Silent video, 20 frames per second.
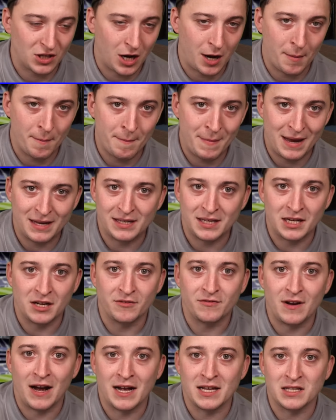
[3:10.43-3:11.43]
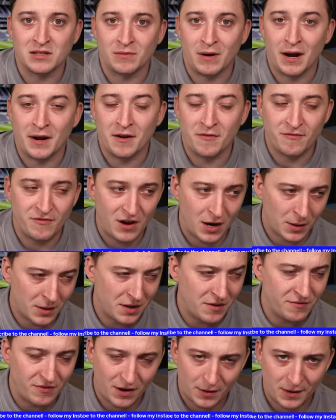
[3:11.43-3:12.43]
messing the fans around. They're very,
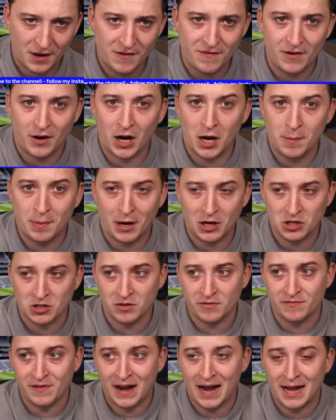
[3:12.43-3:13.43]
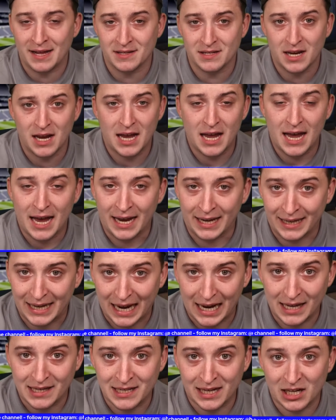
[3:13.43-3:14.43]
very, very passionate fans. And
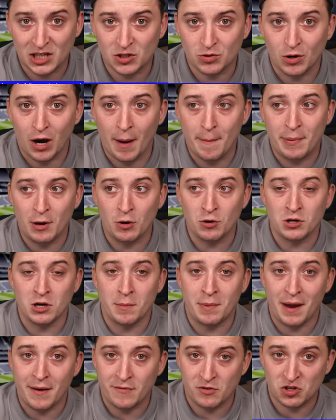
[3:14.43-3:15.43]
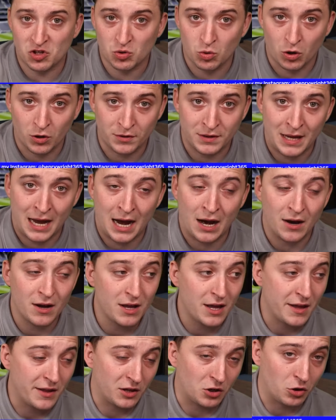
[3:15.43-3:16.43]
Galatasaray are building a bit of a squad now.
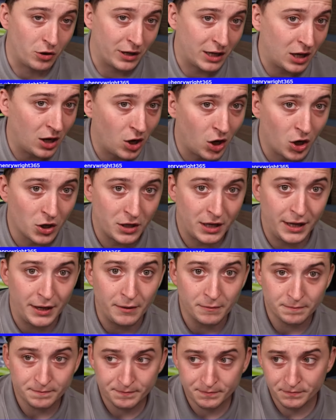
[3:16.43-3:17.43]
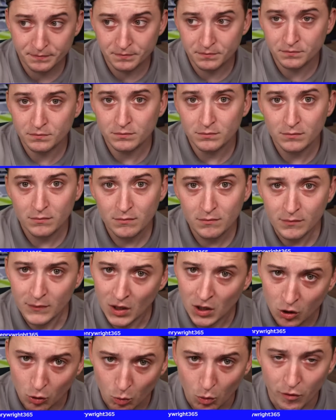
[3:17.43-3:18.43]
They've got Icardi, they've
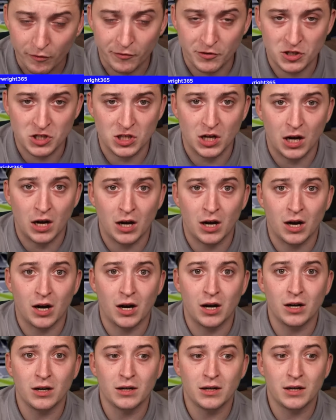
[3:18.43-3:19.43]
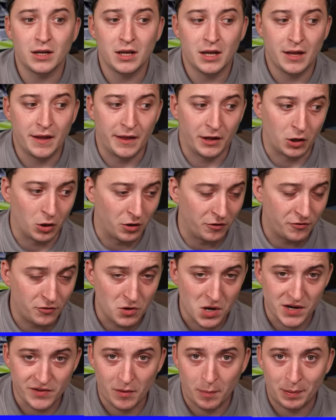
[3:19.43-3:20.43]
got Wilfried Zaha, they've got a few
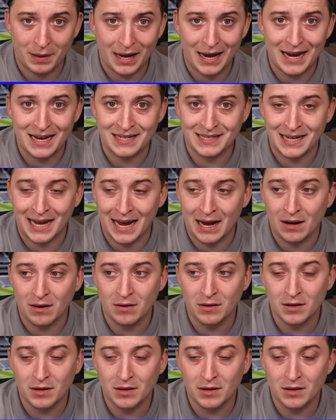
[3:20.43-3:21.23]
other players now.